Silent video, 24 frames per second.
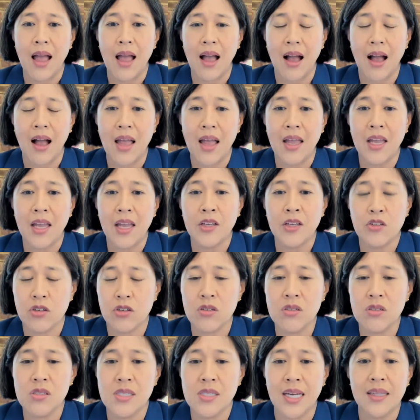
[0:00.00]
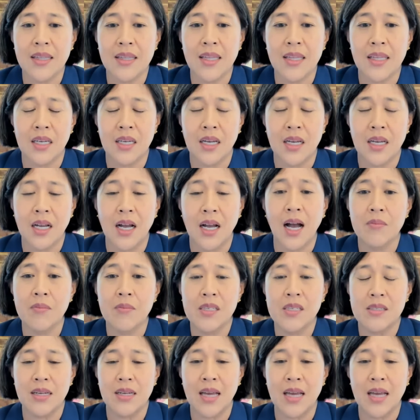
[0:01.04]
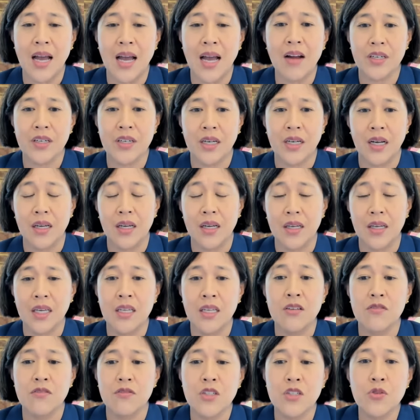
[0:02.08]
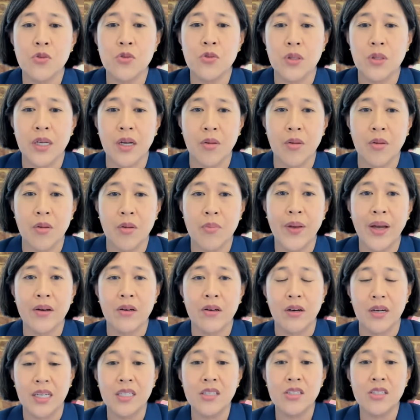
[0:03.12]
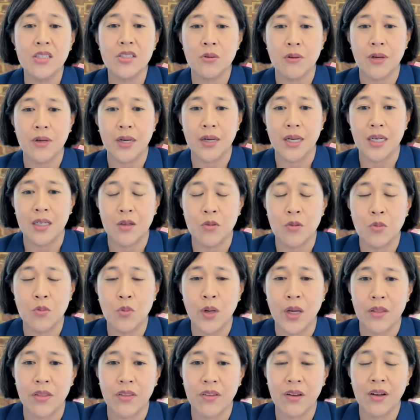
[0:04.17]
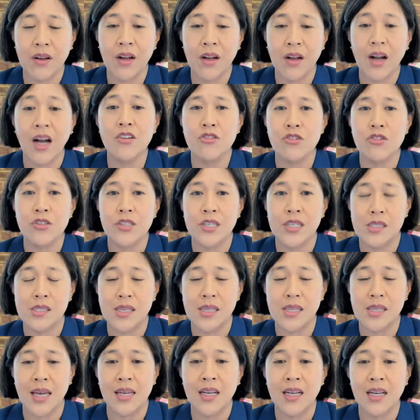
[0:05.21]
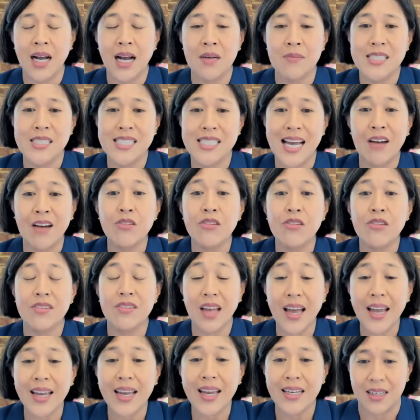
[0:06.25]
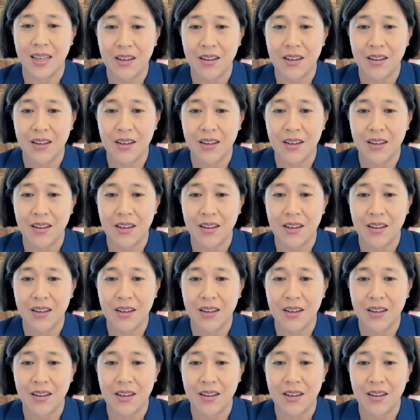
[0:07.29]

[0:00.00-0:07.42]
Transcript: it turns out that the economies in Africa individually are better integrated with countries and economies outside of